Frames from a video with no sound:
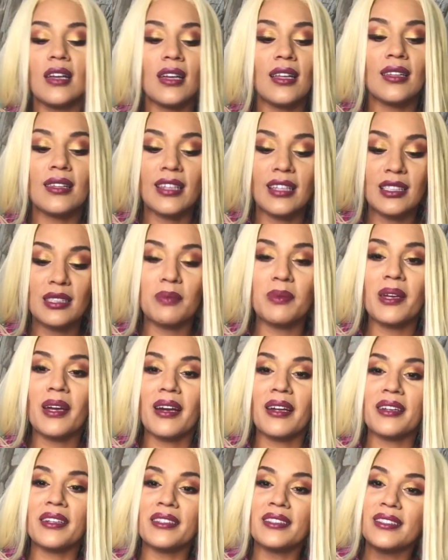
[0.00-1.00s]
let's be
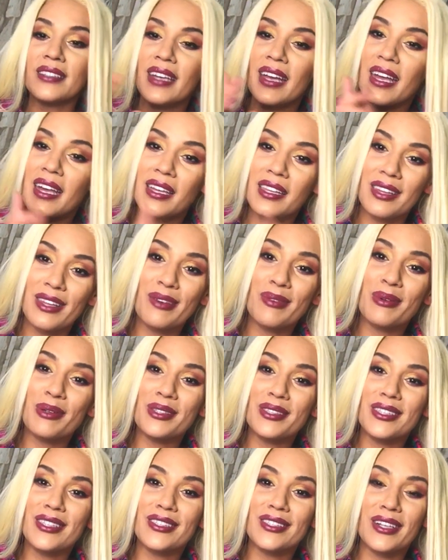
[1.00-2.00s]
honest, okay, the
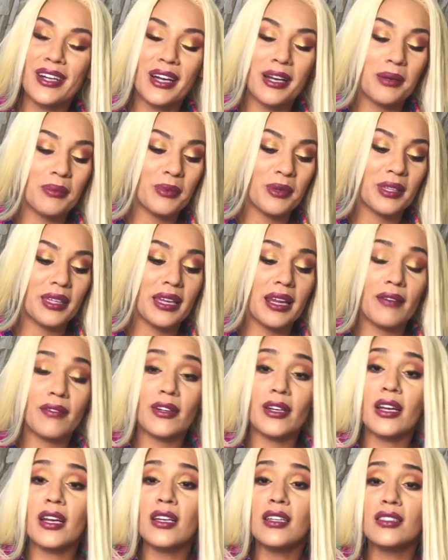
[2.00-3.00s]
world needs our help more than ever.
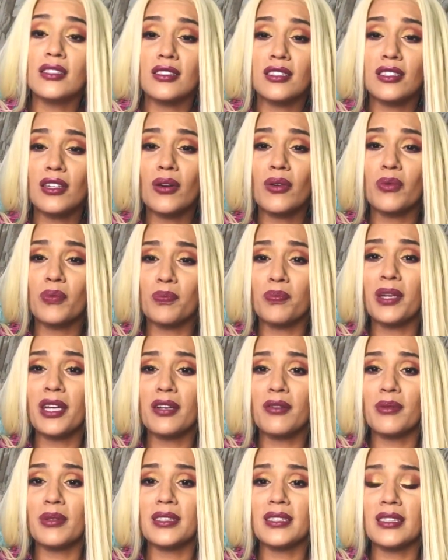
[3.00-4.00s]
So big
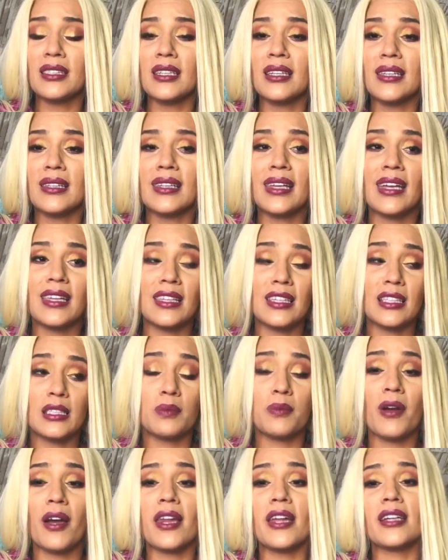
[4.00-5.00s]
reason to get this
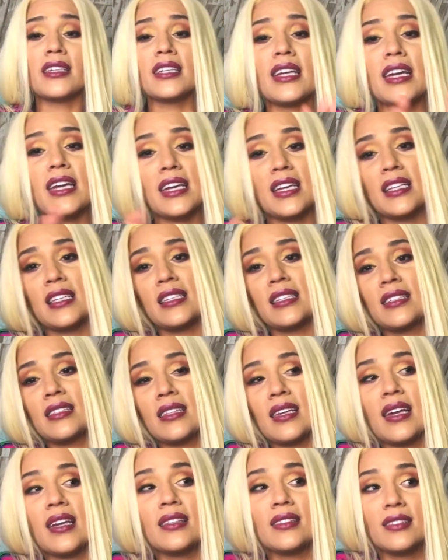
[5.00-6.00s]
product is
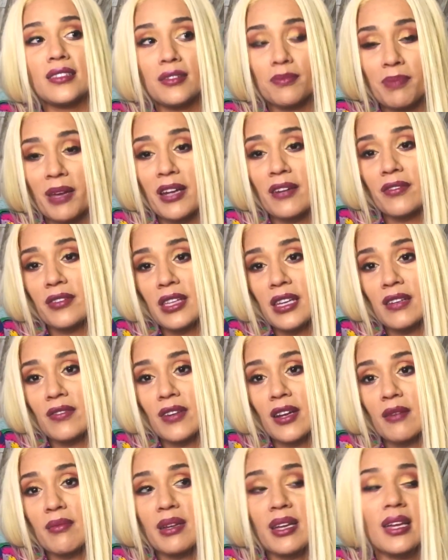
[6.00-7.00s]
it's better for the
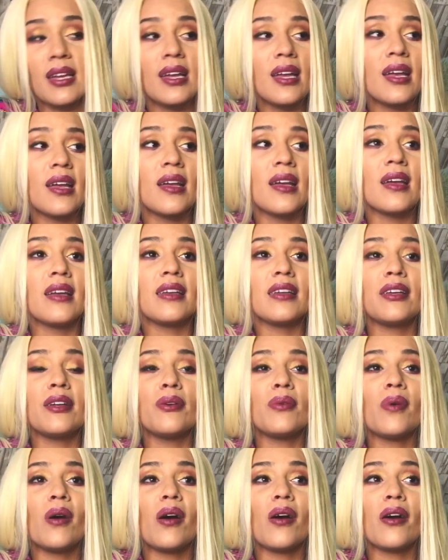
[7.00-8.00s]
environment. You
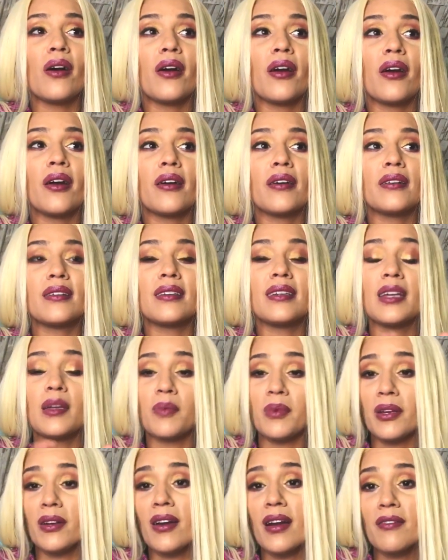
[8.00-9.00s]
are keeping
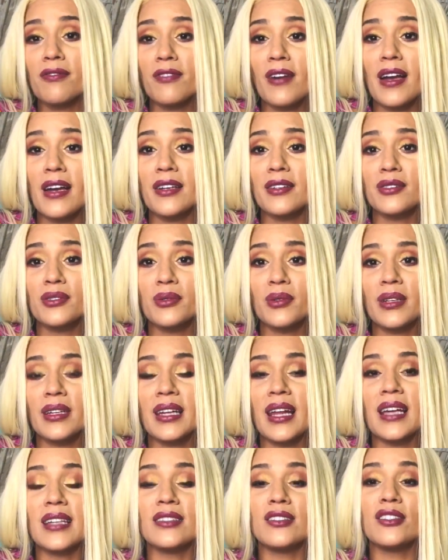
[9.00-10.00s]
your files
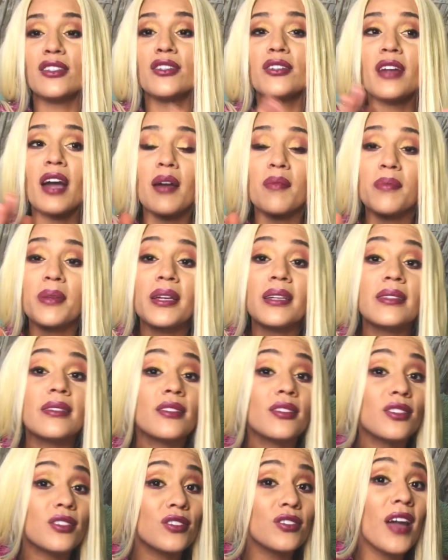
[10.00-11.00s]
organized. You're not being
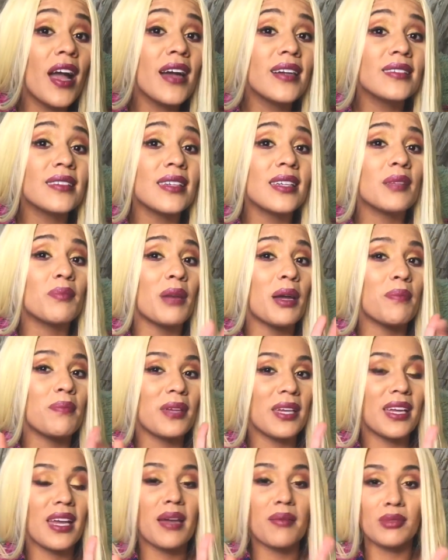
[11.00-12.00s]
distracted by
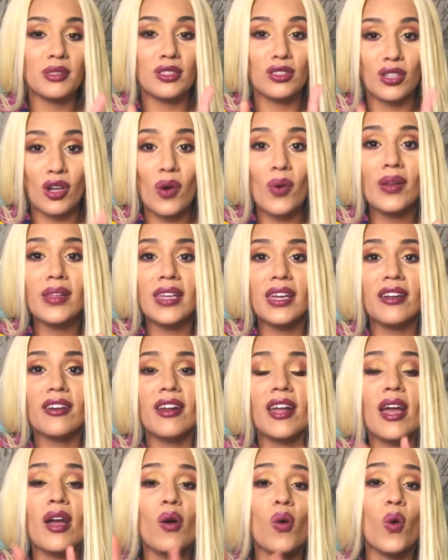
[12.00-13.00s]
being able to go on the
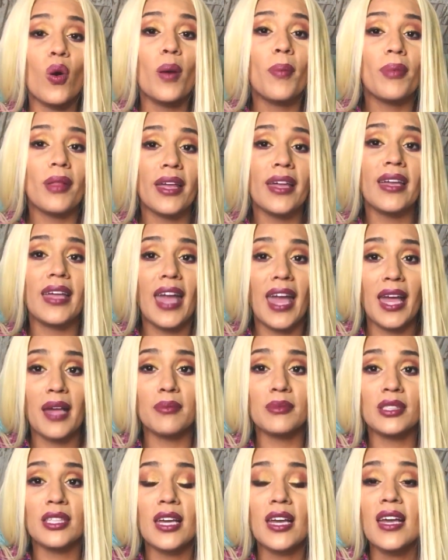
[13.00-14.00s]
internet or play games.
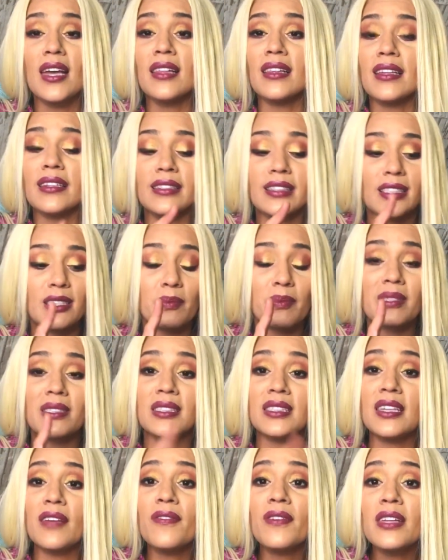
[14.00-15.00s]
This is
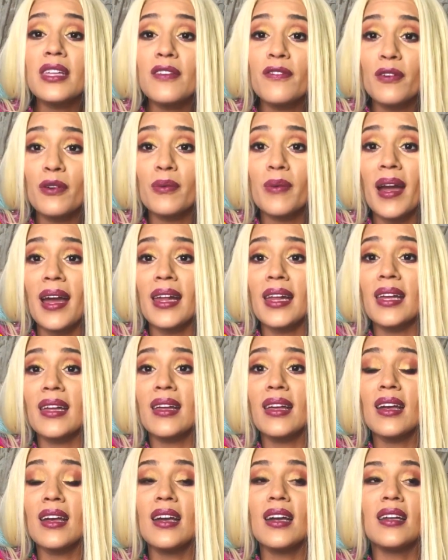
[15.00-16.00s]
specifically for writing.
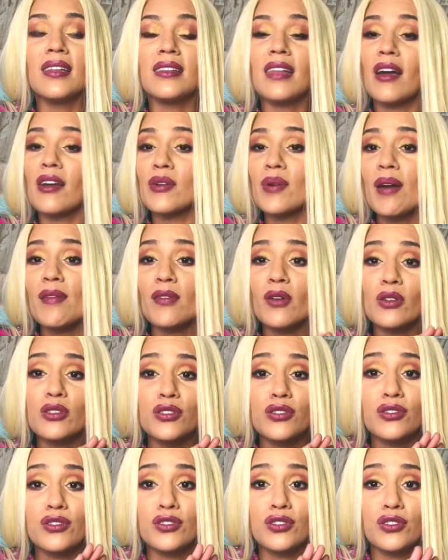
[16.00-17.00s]
Now you have a
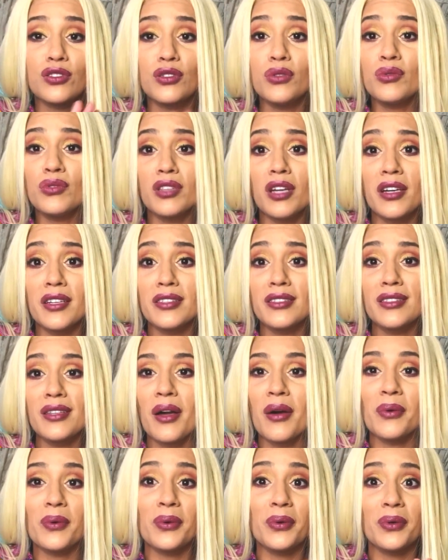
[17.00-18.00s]
shoot ton,
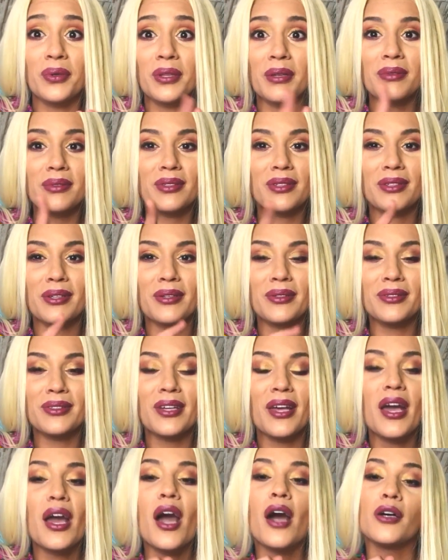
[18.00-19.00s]
oh, that was close,
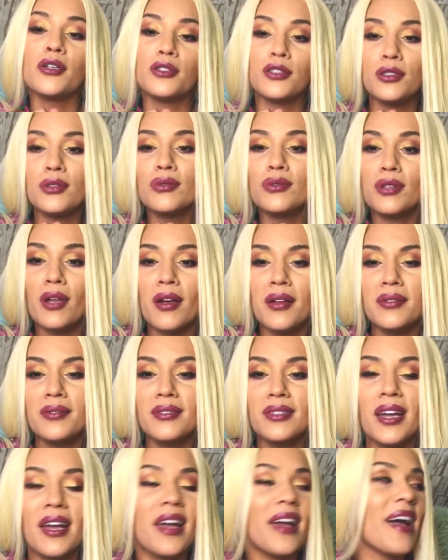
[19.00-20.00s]
a shoot ton
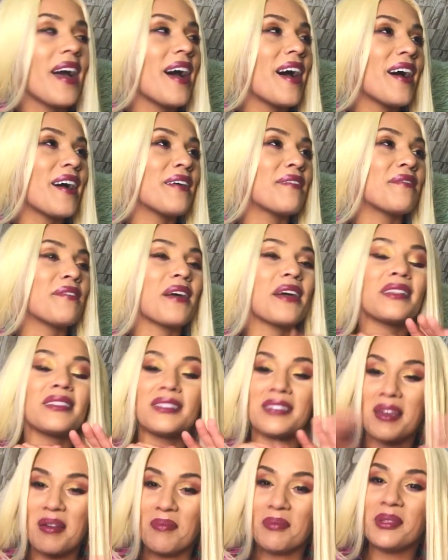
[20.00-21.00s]
of
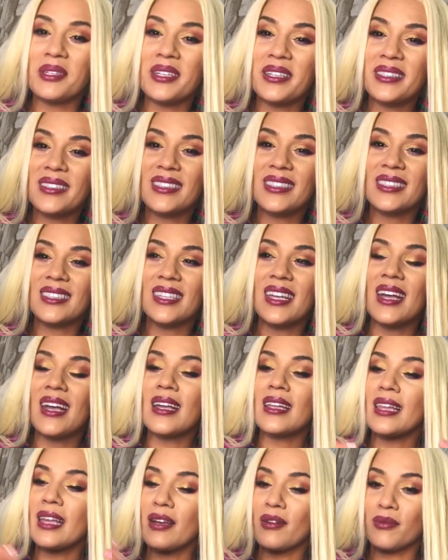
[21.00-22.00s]
templates,
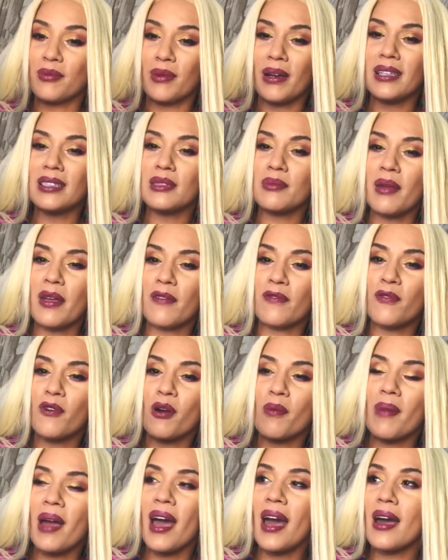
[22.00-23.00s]
like resume
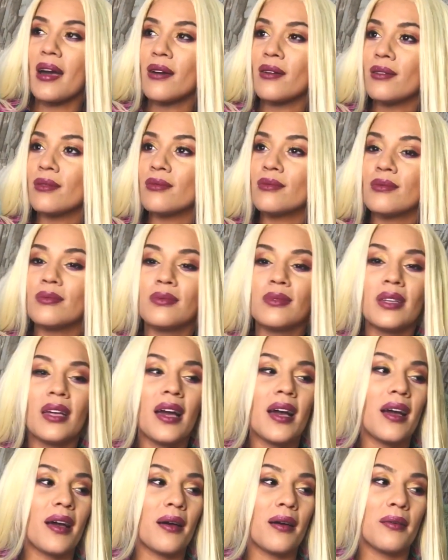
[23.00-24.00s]
format,
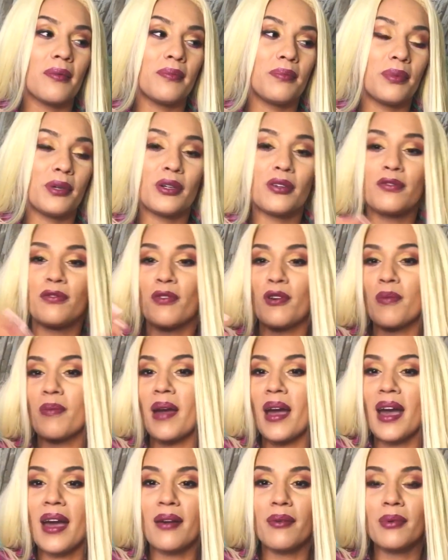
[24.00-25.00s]
book
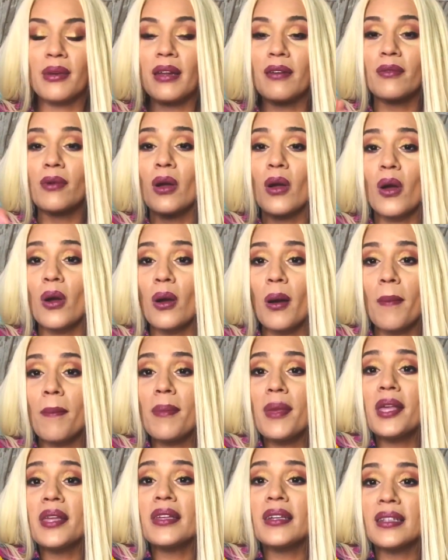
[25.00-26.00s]
format, whatever, a
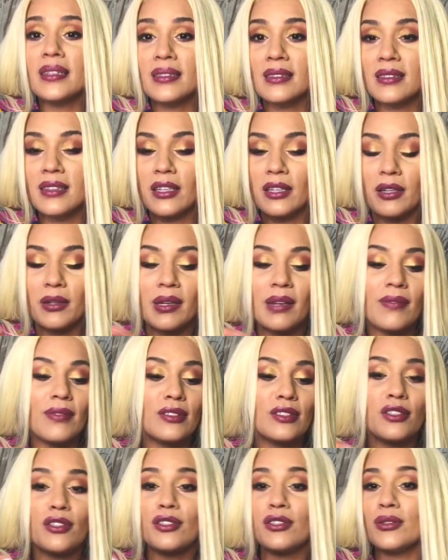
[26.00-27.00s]
million, even
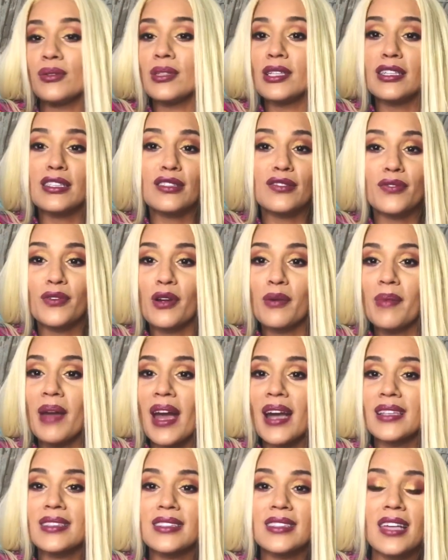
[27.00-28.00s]
to-do list
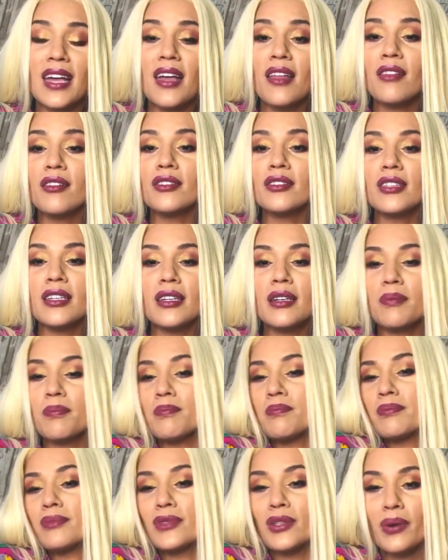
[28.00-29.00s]
formats. There's like
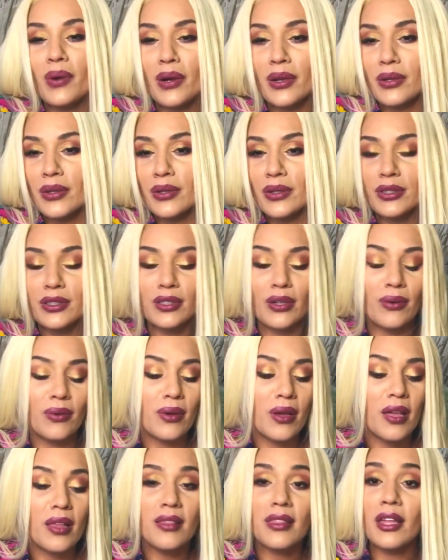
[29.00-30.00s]
200 or so
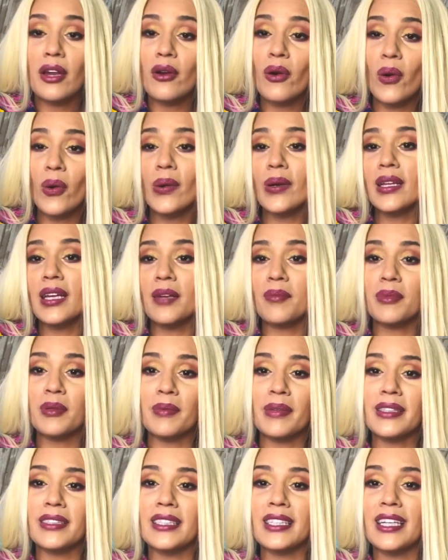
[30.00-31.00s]
that are already
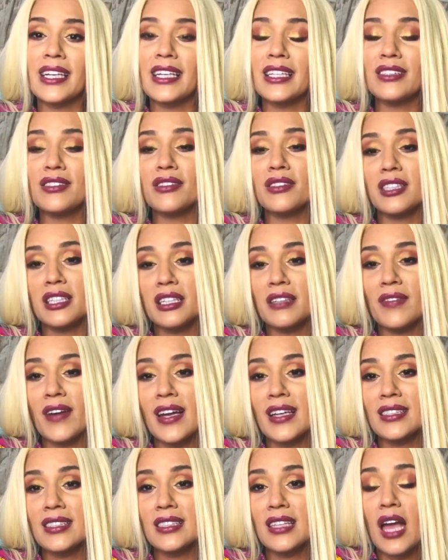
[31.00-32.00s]
implemented into the
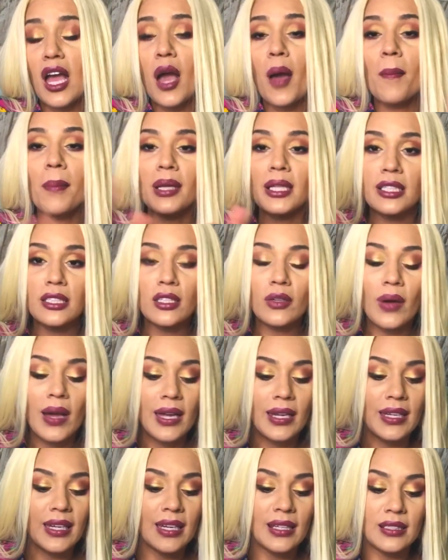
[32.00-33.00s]
device. But let's go ahead
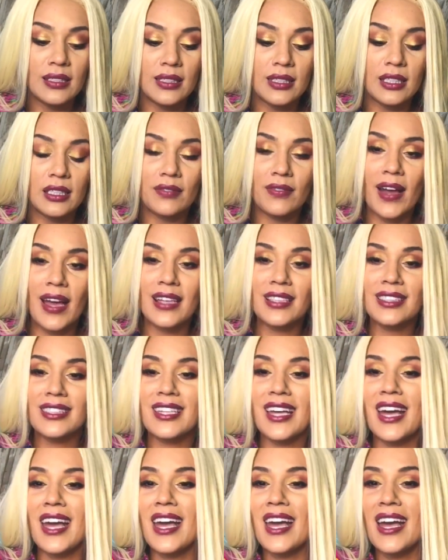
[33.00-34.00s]
and get into the device,
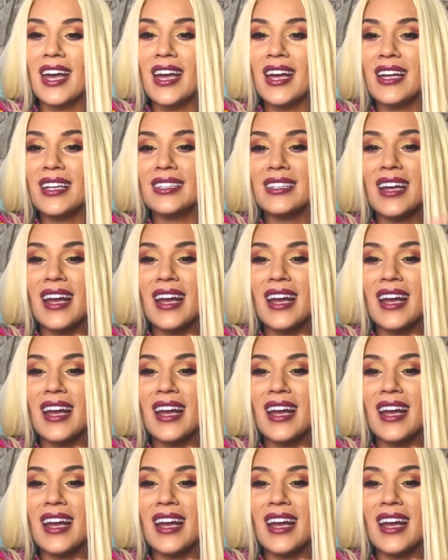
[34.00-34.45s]
and